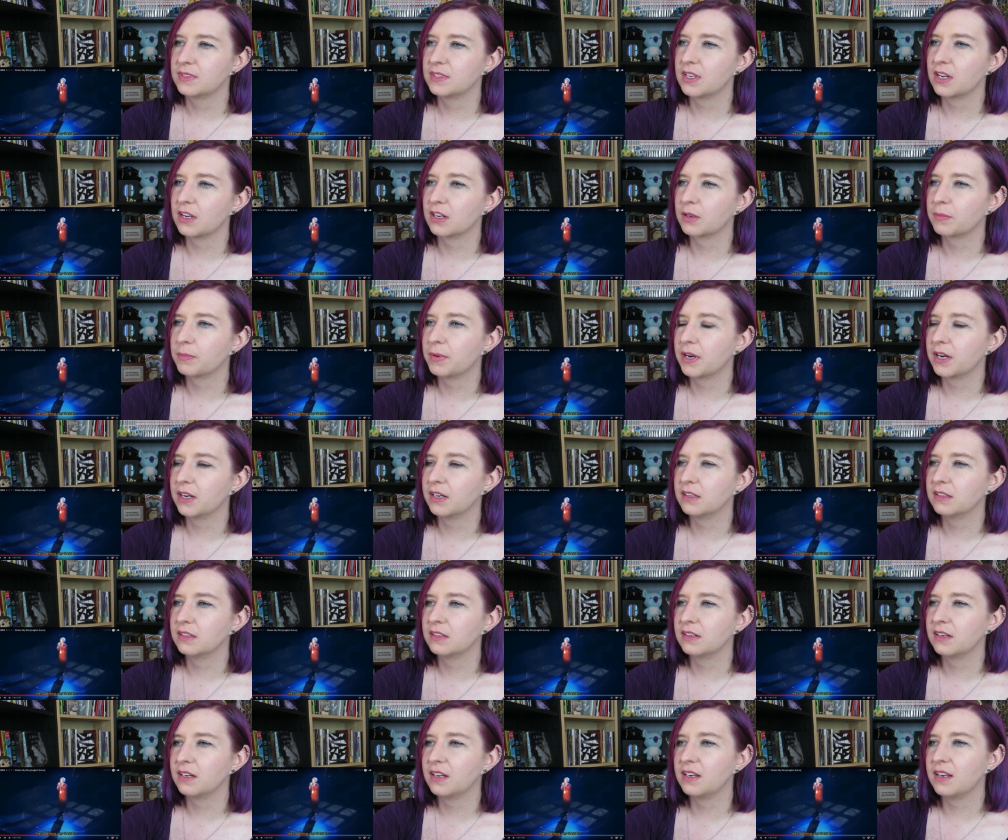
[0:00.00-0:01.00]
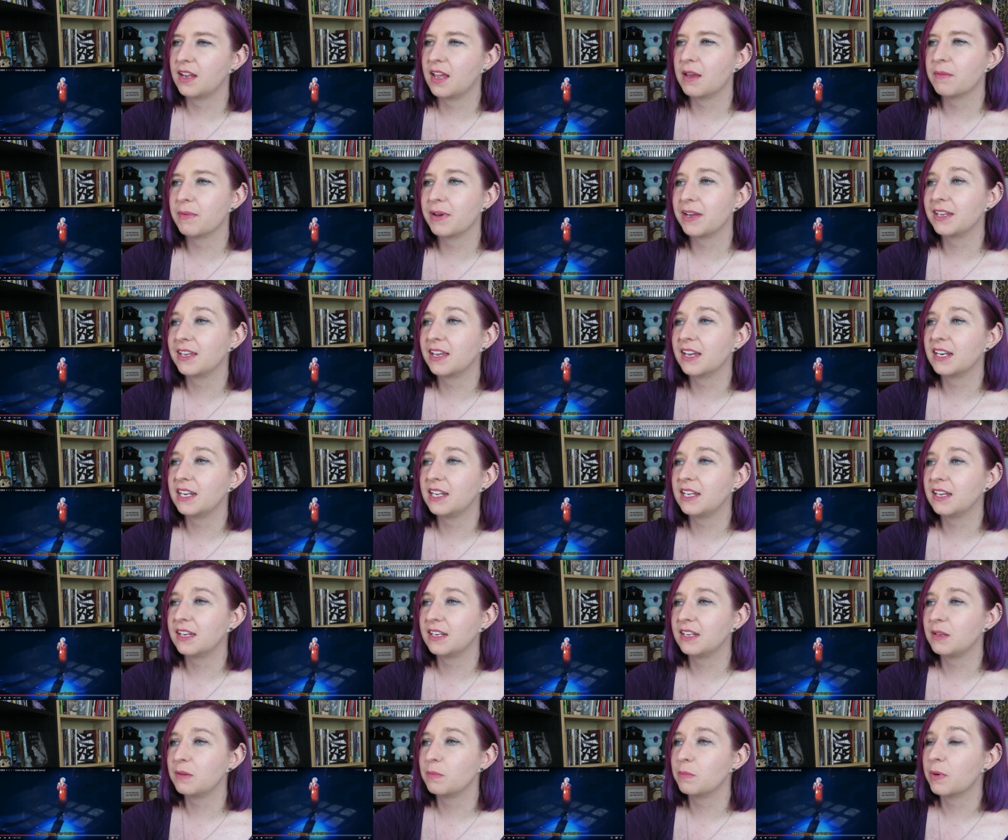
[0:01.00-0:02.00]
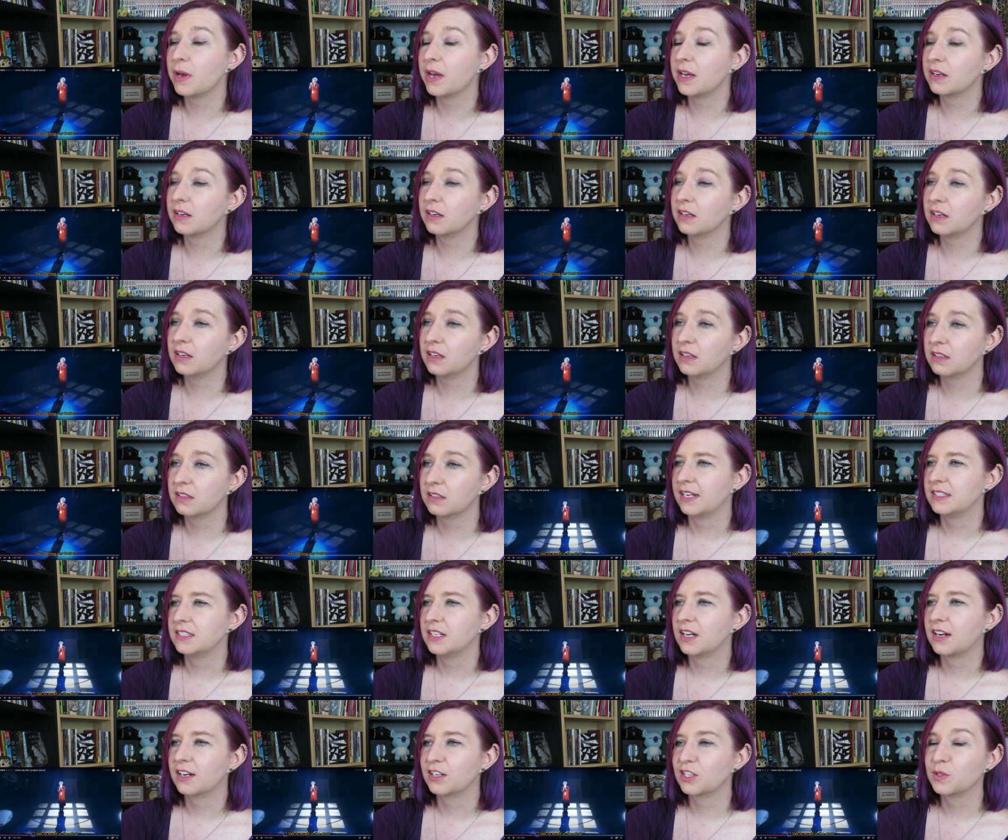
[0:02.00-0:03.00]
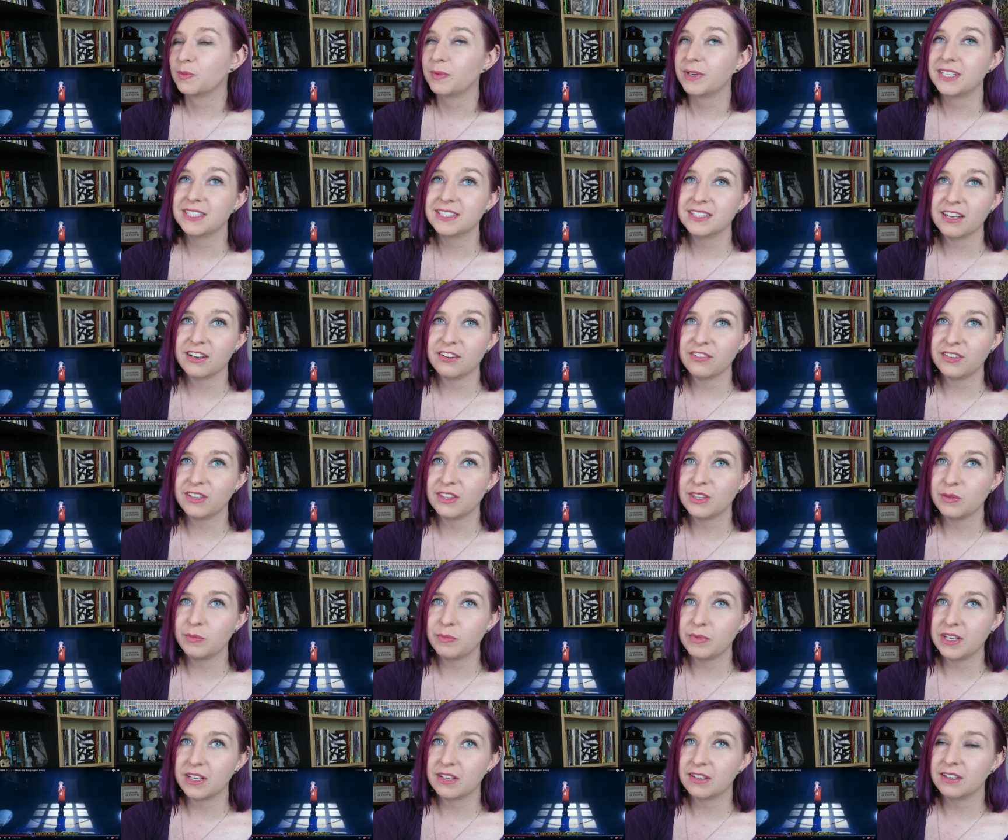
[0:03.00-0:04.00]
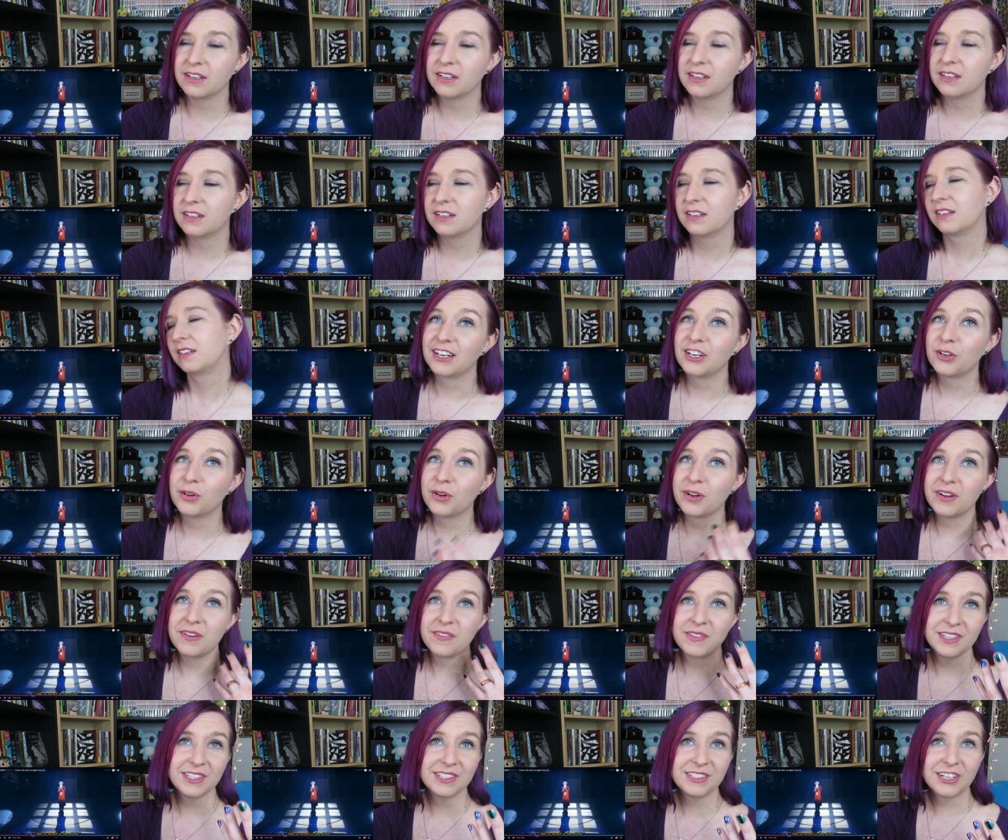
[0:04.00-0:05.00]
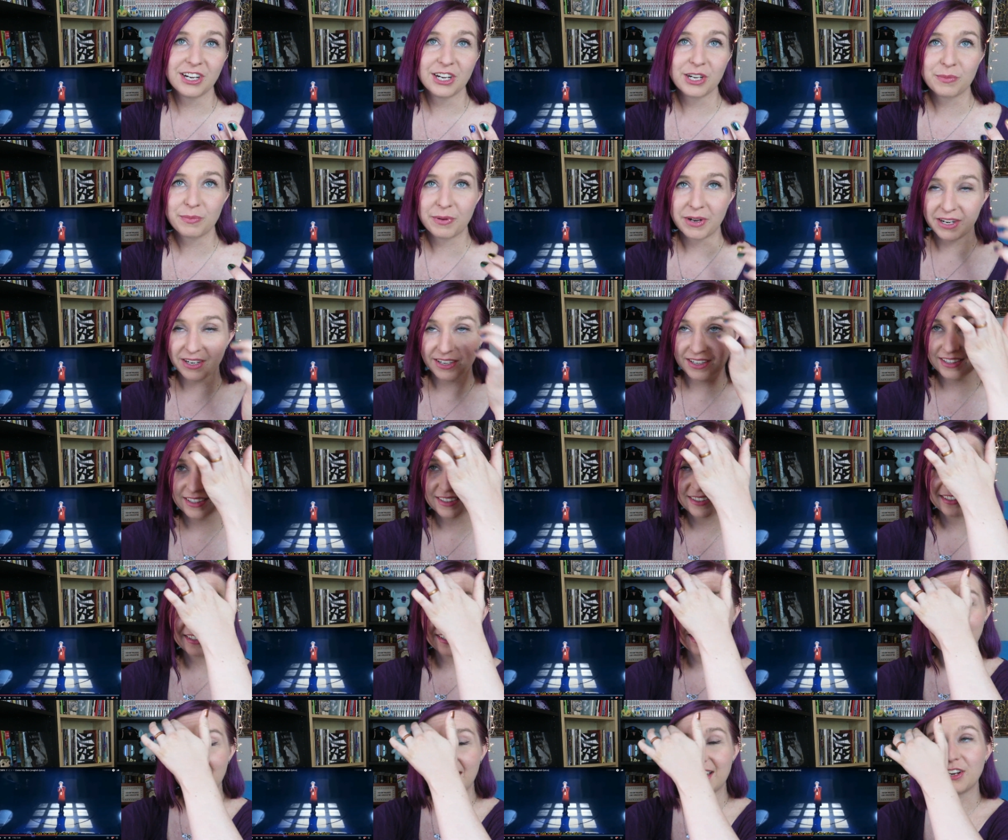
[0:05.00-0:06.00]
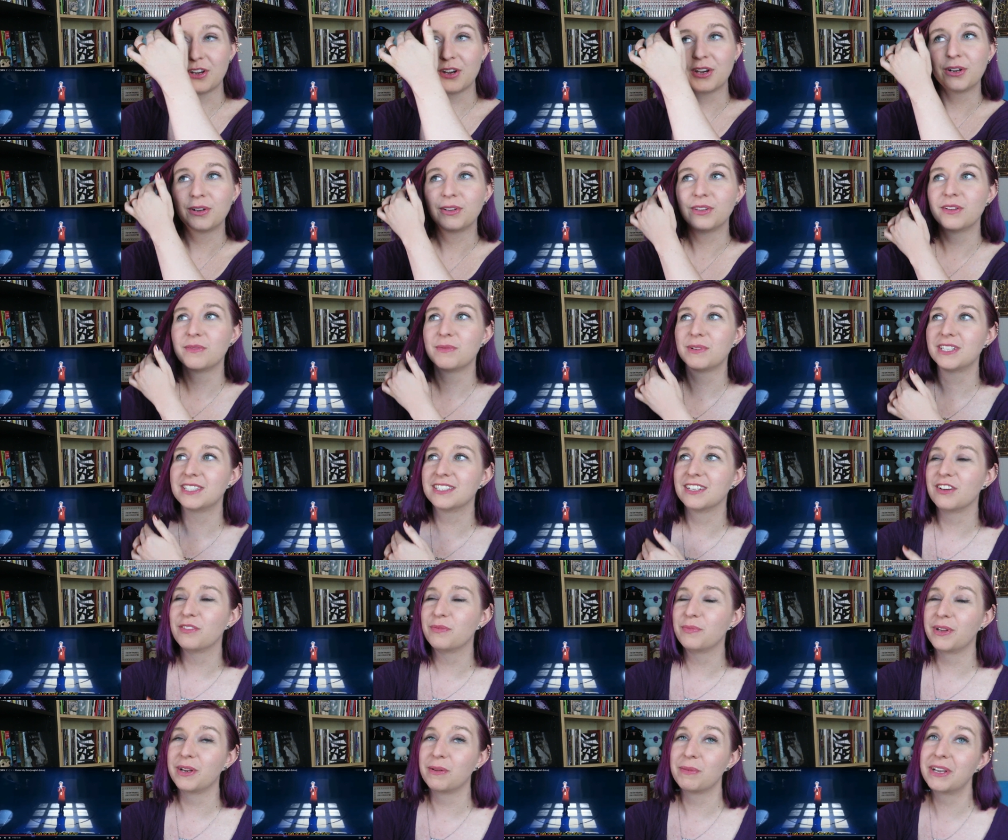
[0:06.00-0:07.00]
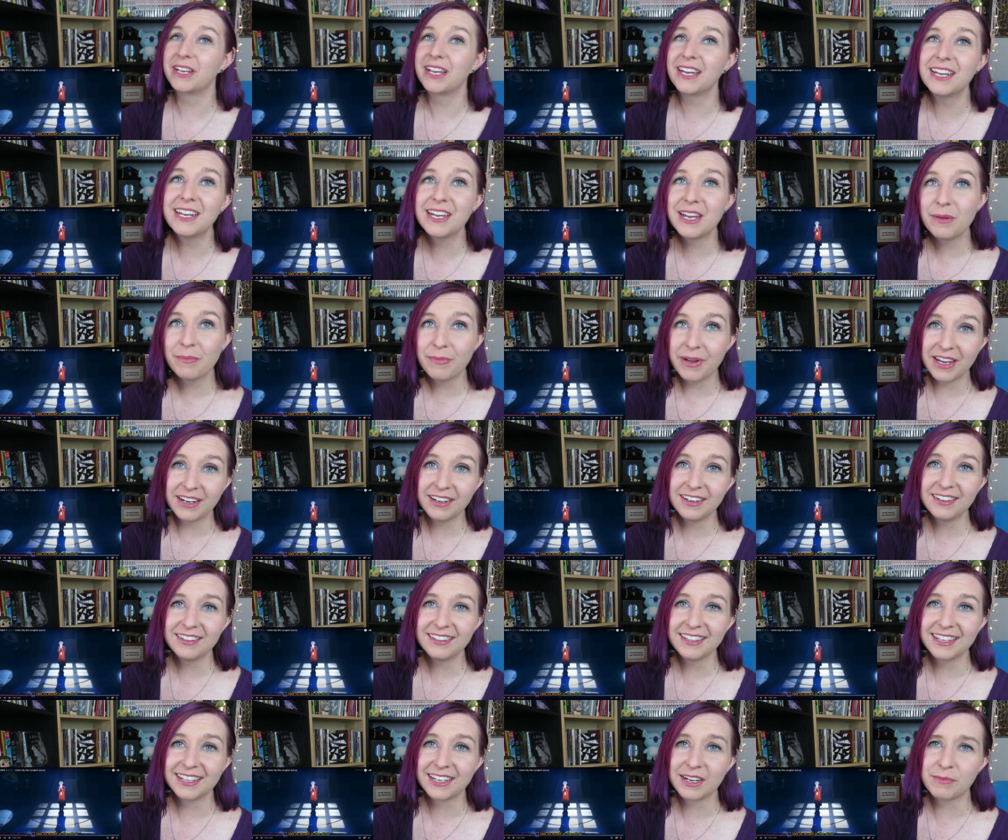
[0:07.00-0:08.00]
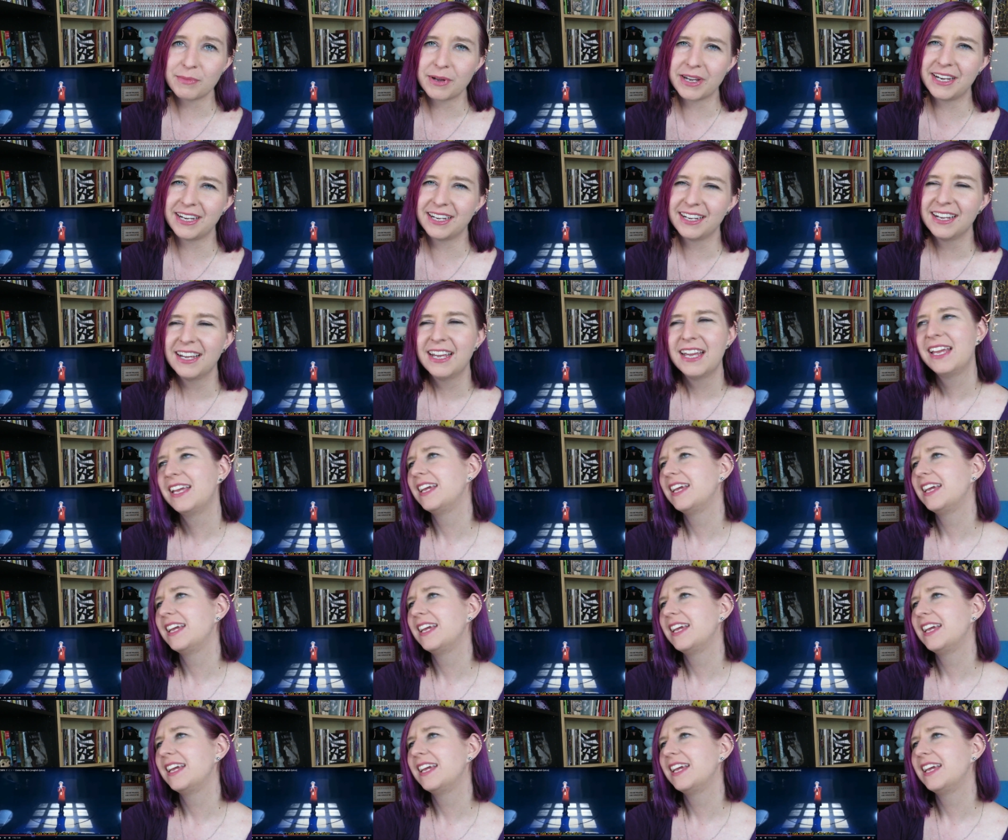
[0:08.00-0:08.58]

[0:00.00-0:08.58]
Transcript: dark part. And am I getting any better? I talk to myself in the mirror. Like, I know I have this dark part. I know I don't love myself, but am I getting any better? Like, am I